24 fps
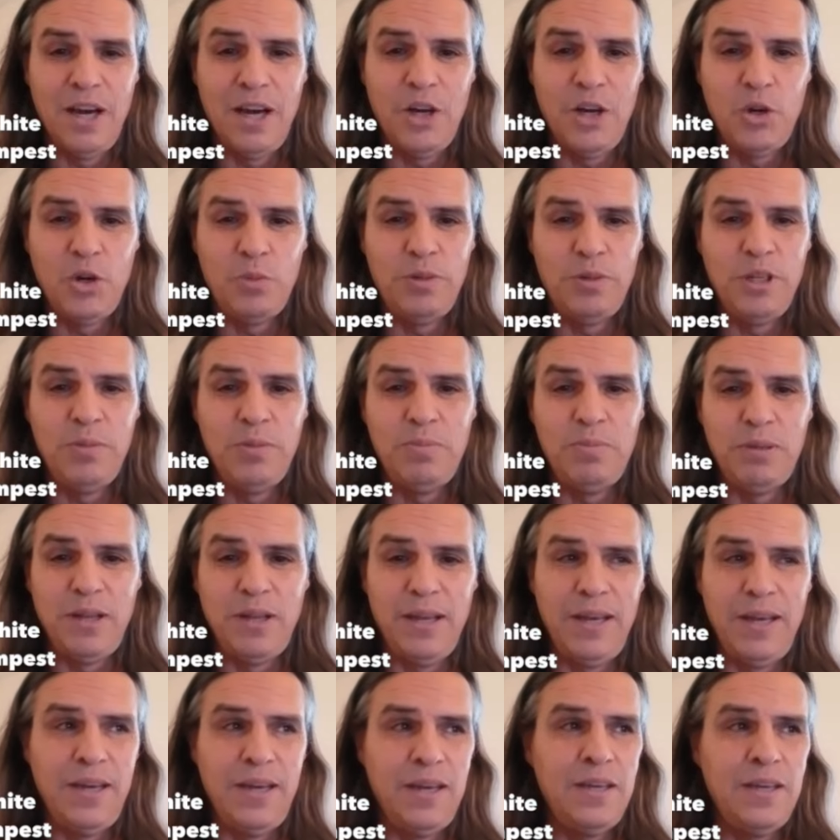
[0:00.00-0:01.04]
be
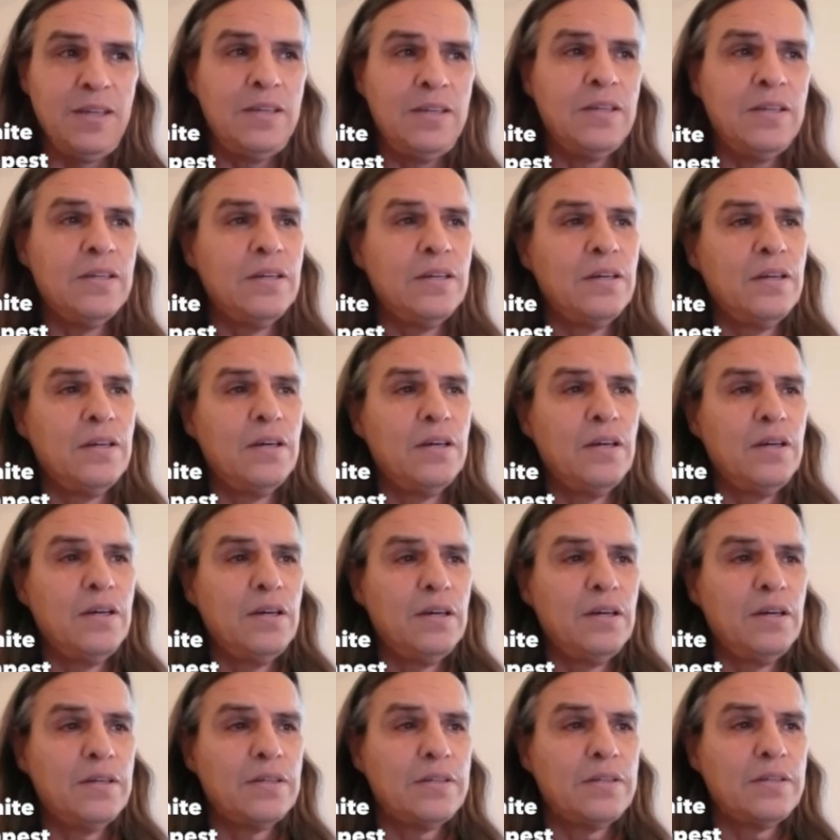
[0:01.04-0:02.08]
playing
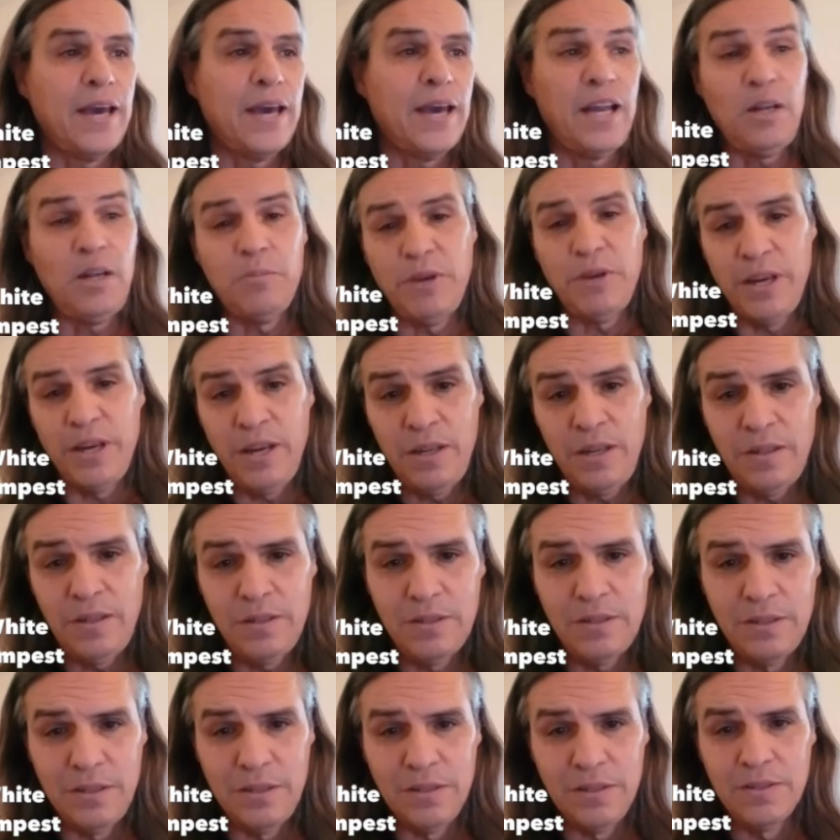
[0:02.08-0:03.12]
Caliban
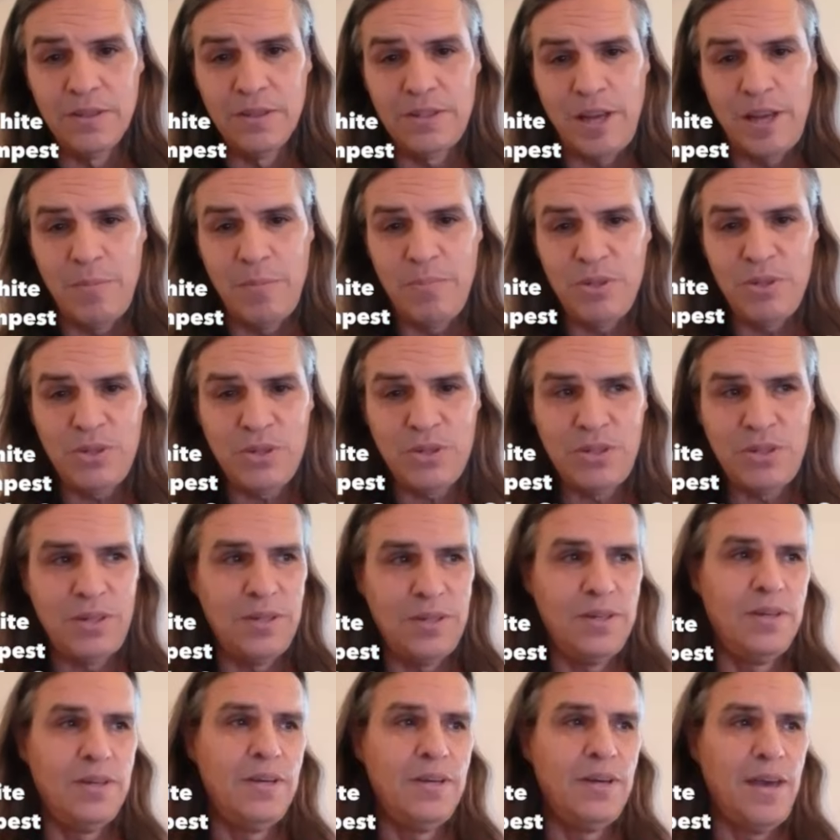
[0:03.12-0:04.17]
in The Tempest
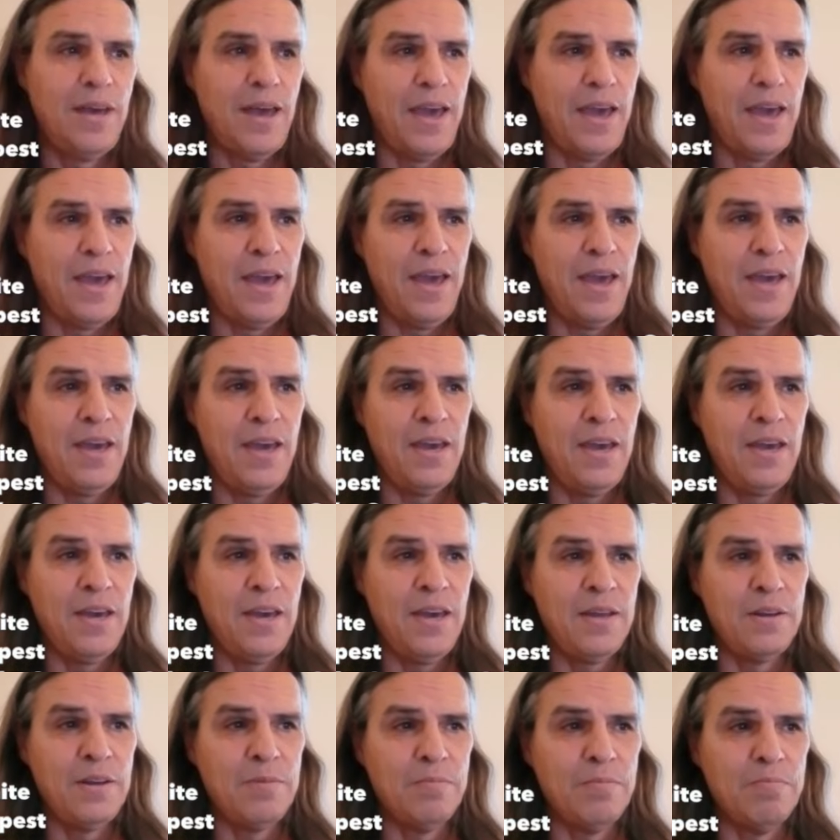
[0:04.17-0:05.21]

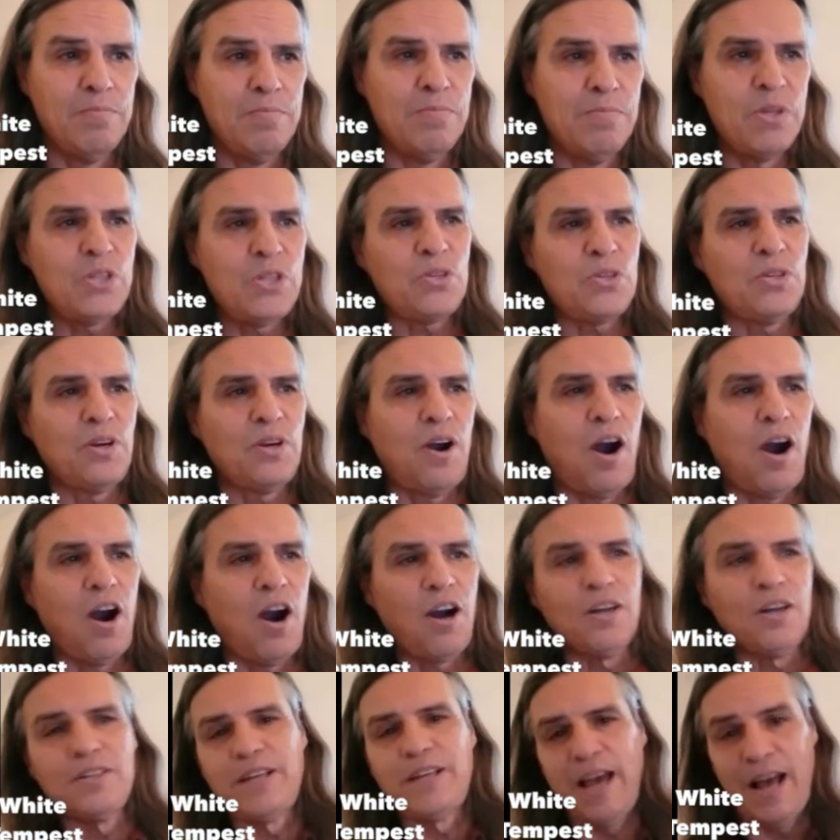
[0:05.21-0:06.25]
and Mr.
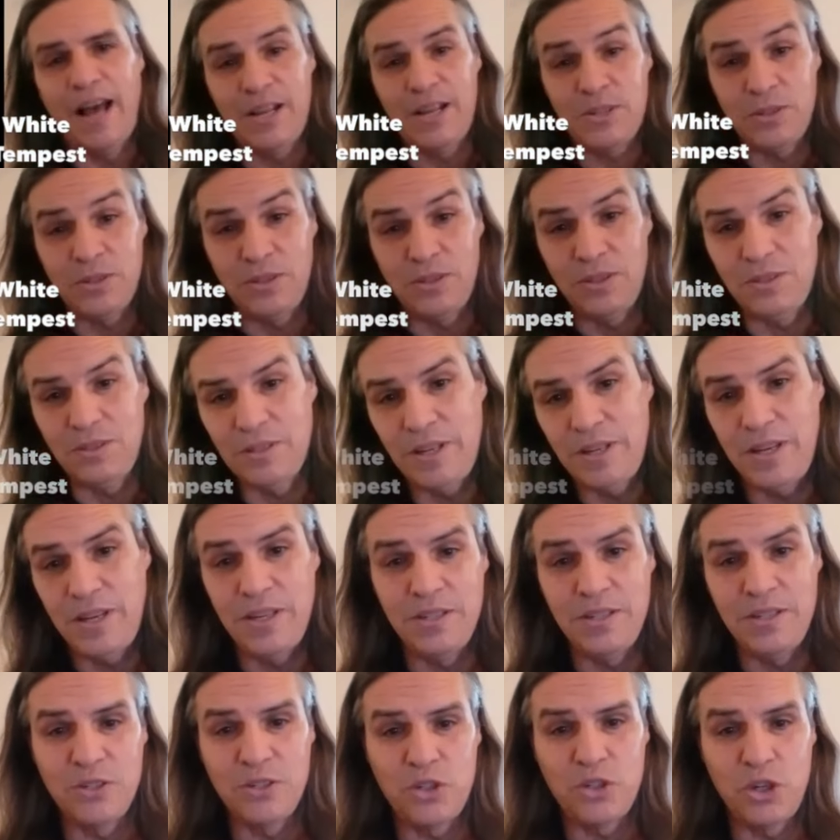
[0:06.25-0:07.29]
Hardcastle in
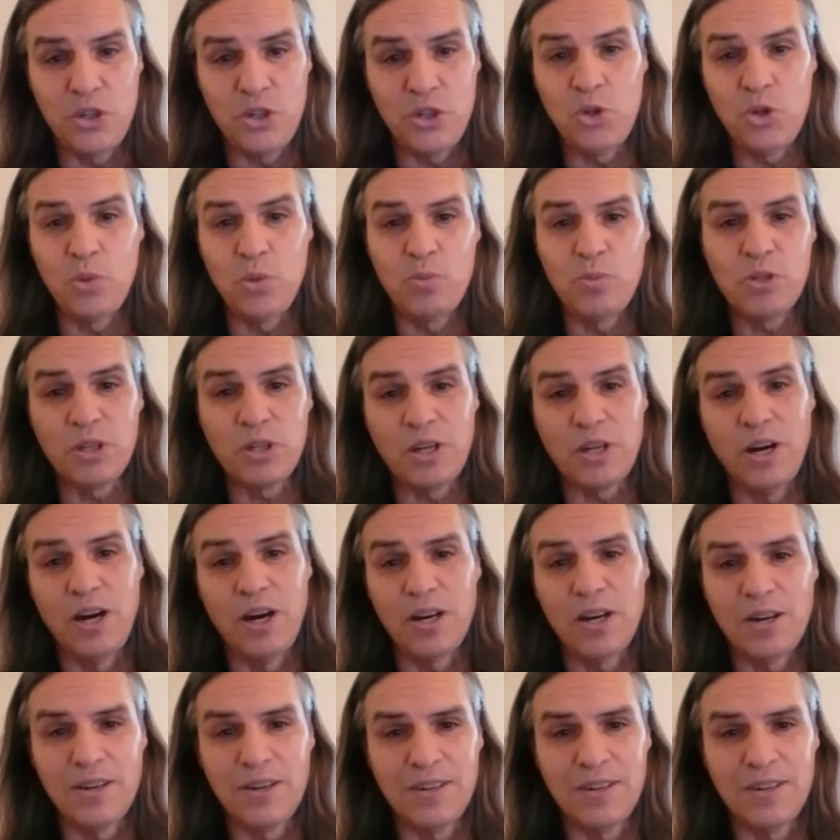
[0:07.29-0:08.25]
She Stoops to Conquer.